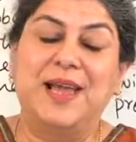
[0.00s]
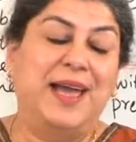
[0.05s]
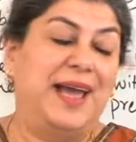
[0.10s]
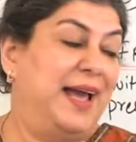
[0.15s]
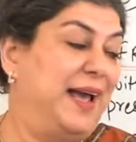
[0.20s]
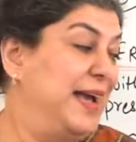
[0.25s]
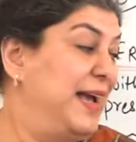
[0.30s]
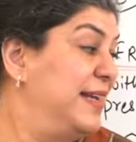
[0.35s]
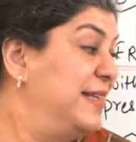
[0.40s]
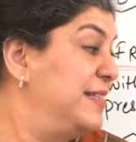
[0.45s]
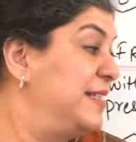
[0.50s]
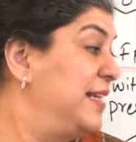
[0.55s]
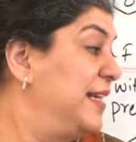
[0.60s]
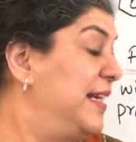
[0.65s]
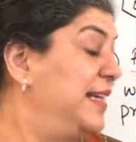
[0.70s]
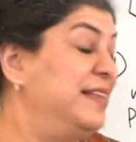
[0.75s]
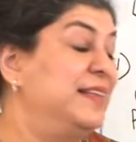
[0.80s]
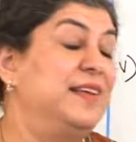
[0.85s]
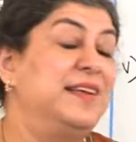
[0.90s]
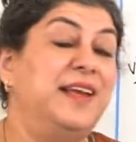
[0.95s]
And
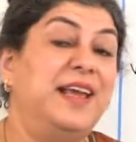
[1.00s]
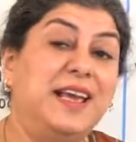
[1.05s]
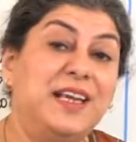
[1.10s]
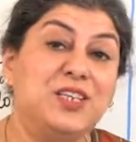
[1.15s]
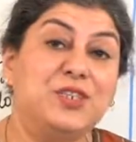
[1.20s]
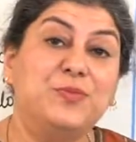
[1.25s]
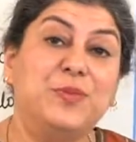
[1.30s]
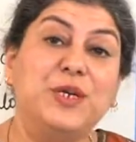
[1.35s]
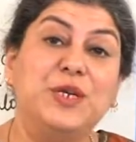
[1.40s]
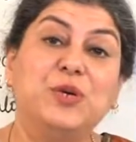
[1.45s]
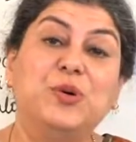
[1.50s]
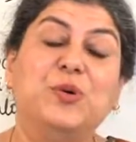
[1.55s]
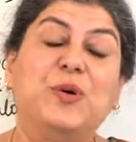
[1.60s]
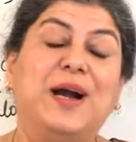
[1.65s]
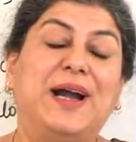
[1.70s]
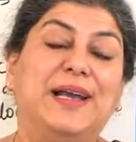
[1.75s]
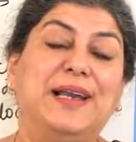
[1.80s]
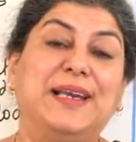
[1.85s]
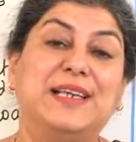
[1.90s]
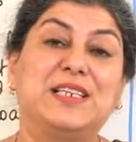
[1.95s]
in the next video
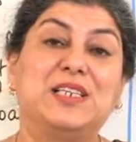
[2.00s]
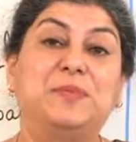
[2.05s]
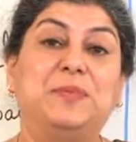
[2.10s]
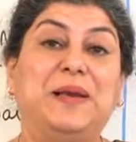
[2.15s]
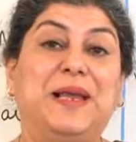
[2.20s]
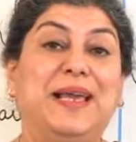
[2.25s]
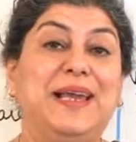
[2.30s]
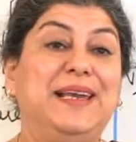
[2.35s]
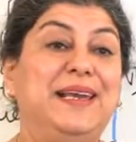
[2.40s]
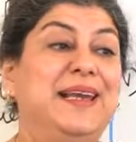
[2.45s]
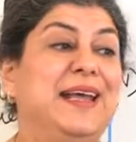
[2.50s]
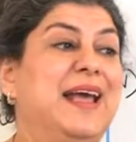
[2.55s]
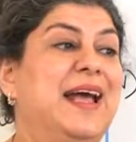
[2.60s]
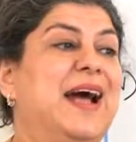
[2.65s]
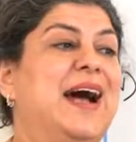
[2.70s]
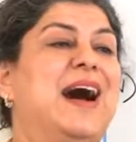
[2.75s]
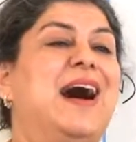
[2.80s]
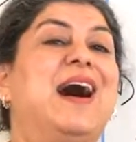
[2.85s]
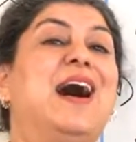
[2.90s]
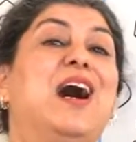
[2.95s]
I'll explain
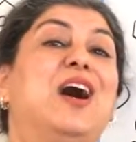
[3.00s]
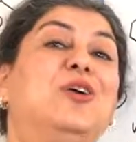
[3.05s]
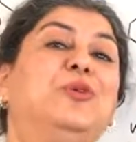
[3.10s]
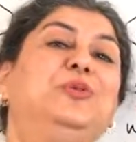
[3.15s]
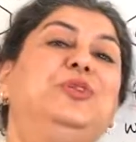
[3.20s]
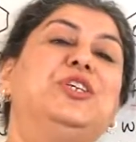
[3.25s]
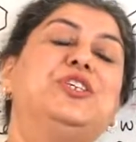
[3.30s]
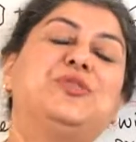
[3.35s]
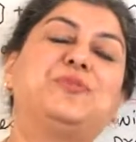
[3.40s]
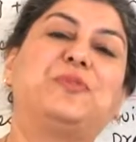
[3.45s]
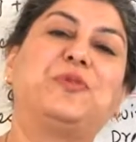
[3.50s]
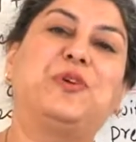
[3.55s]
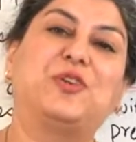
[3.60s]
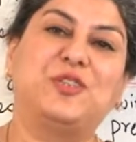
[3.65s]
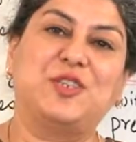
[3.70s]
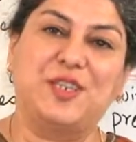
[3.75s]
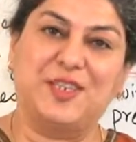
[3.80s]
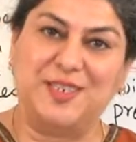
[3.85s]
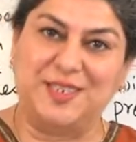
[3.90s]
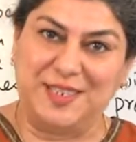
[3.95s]
how this
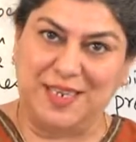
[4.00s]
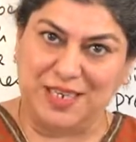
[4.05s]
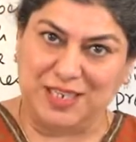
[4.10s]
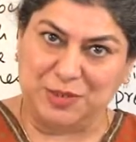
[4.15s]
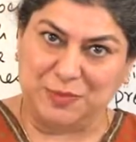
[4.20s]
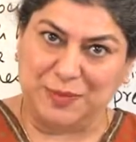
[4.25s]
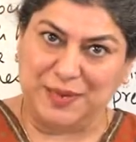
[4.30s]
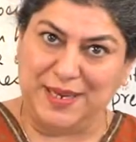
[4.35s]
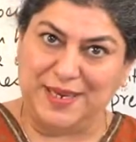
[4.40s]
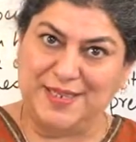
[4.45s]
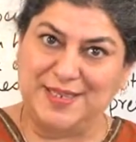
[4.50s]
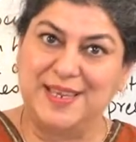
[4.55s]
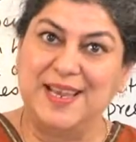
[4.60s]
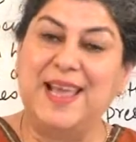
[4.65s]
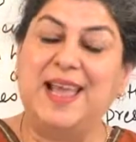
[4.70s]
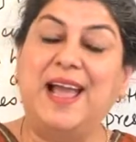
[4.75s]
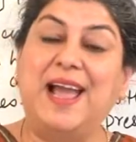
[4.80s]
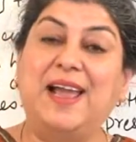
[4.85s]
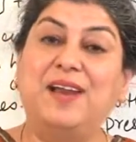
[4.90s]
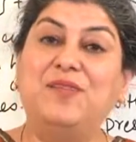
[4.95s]
process takes place
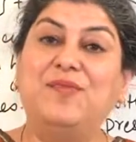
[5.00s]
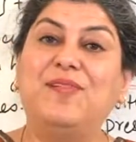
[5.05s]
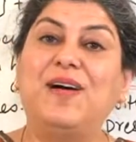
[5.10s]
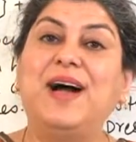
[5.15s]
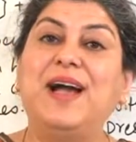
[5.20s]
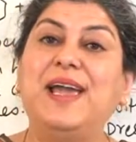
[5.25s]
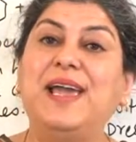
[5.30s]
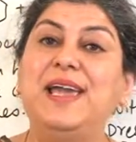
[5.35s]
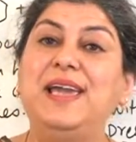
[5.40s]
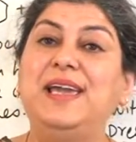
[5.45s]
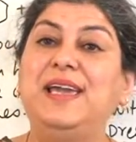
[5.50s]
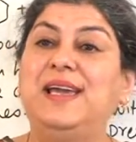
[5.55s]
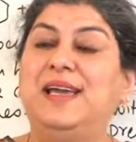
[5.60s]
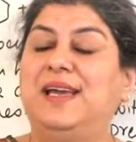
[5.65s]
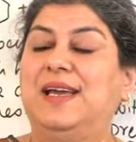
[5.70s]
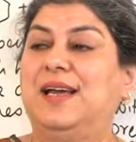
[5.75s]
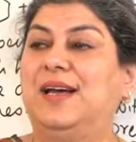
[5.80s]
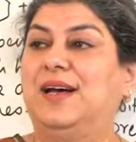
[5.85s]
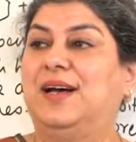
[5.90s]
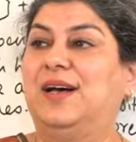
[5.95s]
and why
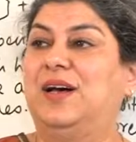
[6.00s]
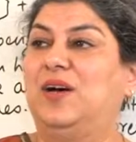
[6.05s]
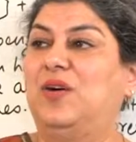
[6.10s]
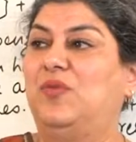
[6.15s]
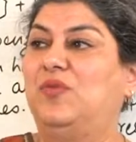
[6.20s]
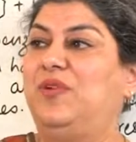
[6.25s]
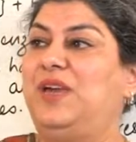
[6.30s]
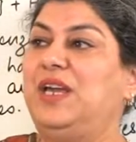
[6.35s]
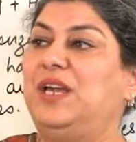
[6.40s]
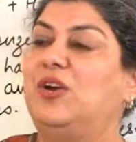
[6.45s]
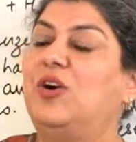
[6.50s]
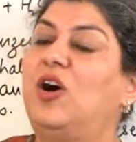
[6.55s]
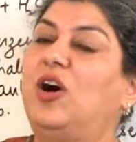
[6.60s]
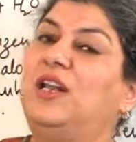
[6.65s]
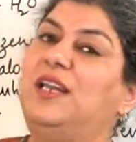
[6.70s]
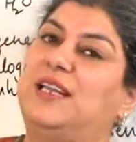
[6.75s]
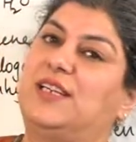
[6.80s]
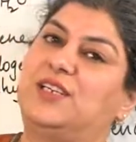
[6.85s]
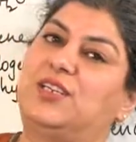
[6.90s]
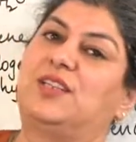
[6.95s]
we
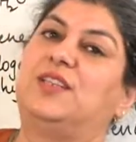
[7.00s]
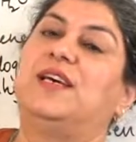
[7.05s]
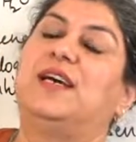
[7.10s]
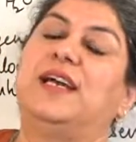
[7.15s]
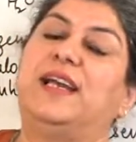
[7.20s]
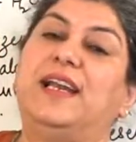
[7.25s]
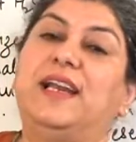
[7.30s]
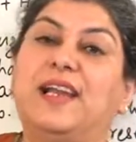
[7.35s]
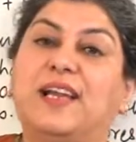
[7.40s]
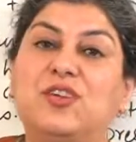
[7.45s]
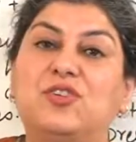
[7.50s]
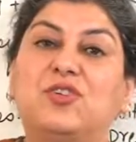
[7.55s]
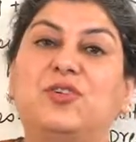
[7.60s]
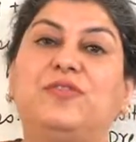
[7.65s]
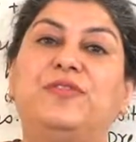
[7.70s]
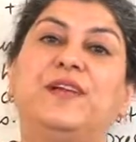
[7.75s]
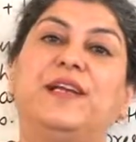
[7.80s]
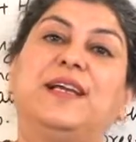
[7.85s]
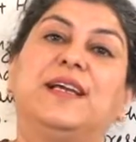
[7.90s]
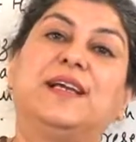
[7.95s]
call it the
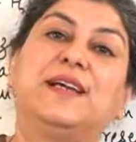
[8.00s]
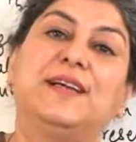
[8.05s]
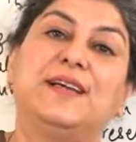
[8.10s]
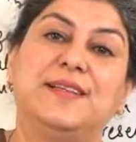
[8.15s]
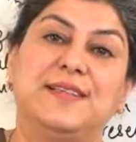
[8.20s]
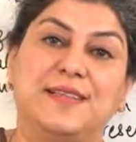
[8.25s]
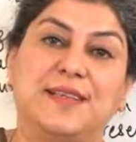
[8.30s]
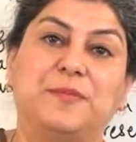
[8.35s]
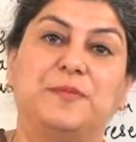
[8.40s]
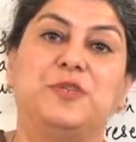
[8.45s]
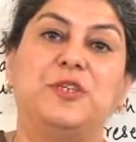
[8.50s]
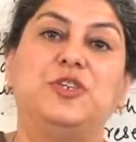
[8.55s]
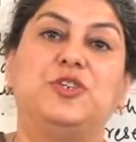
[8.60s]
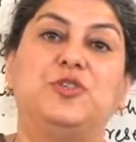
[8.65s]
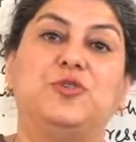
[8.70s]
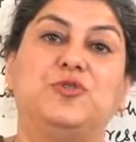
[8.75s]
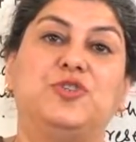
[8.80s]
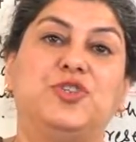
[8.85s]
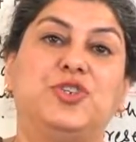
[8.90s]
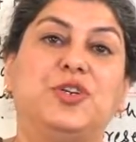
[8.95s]
electrophilic
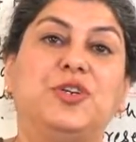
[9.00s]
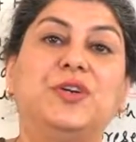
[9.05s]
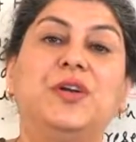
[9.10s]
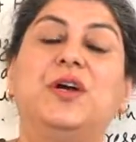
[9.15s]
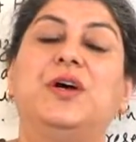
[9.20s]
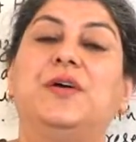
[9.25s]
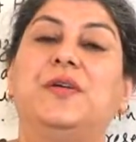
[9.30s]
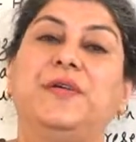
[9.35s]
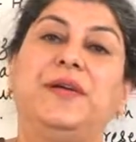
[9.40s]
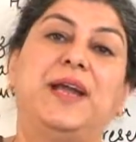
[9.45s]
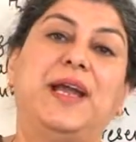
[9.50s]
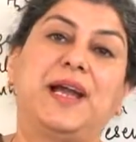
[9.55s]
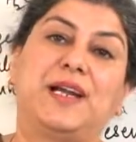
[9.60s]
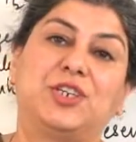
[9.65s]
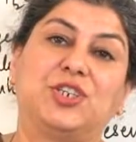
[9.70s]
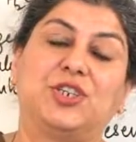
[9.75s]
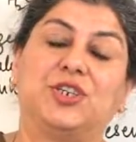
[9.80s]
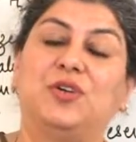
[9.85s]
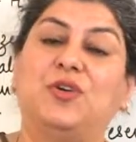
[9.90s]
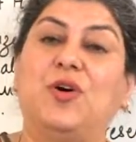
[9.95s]
substitution
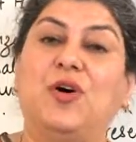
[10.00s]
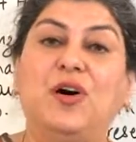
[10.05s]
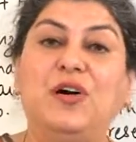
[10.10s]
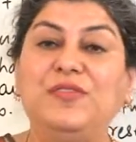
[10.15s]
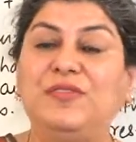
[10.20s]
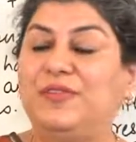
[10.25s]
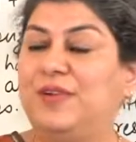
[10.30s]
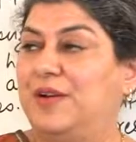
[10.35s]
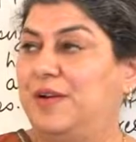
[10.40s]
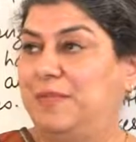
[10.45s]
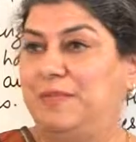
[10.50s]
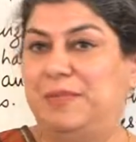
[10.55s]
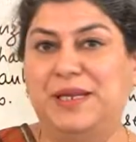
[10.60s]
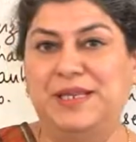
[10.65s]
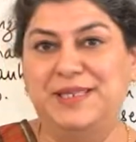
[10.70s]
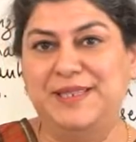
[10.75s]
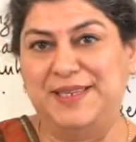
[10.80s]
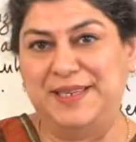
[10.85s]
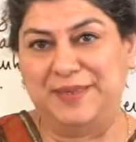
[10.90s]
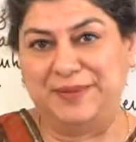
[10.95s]
reaction of
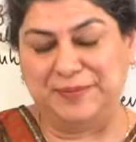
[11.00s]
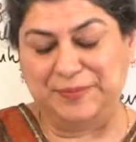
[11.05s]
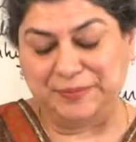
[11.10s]
benzene.